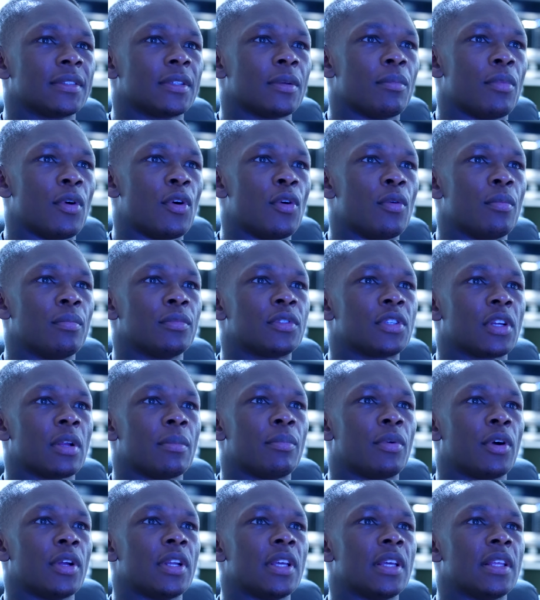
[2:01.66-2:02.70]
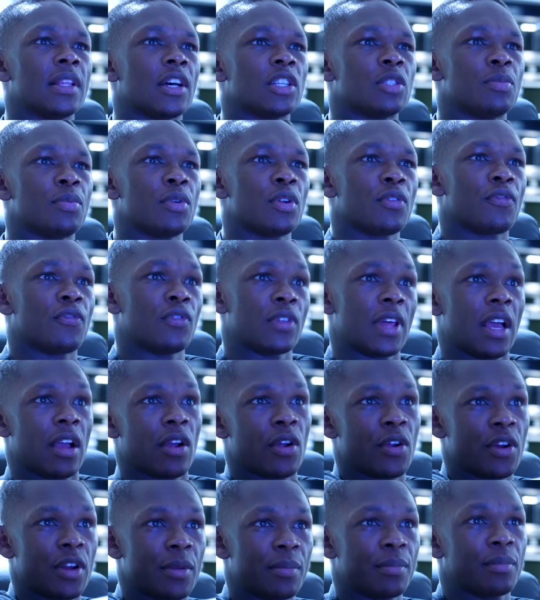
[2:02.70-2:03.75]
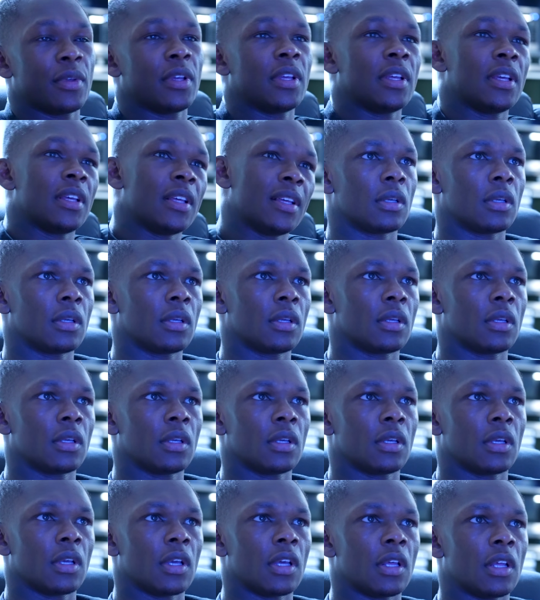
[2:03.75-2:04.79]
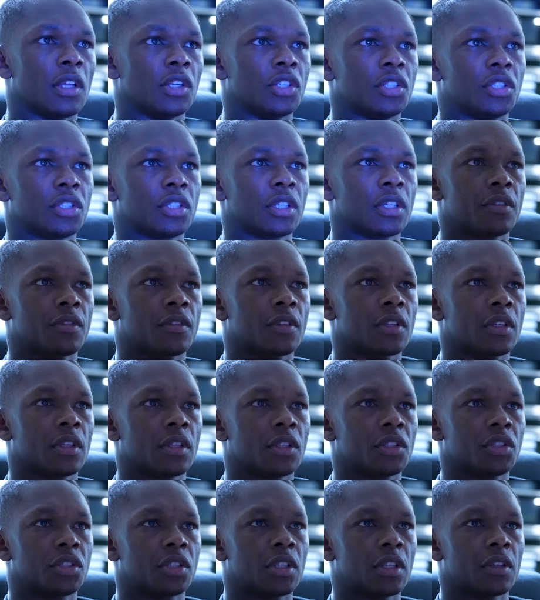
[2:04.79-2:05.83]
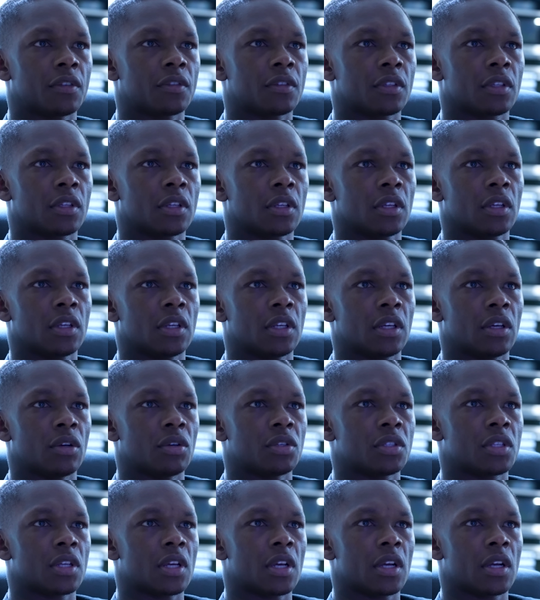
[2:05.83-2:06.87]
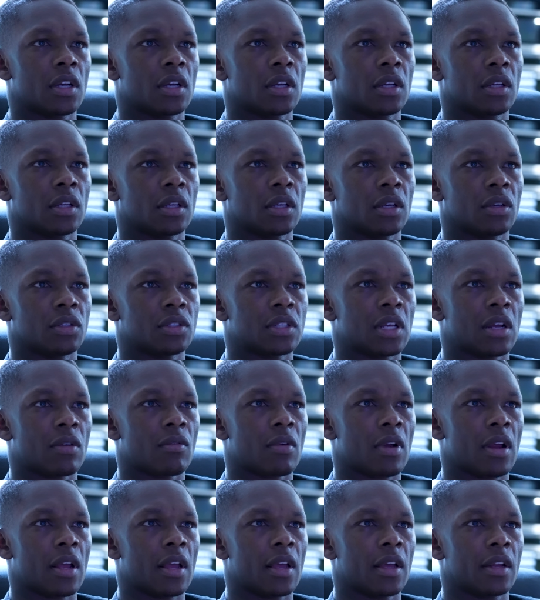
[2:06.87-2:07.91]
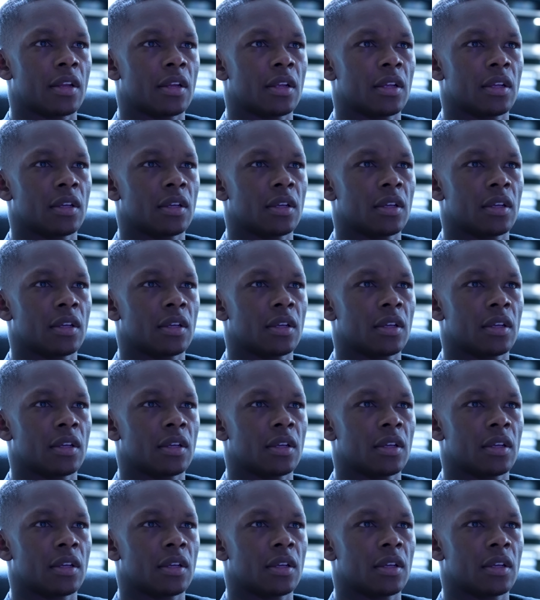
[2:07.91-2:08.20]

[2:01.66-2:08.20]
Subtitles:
Boom, to the body, that was beautiful, that hurt him. And shift. It was here, it was that right hand.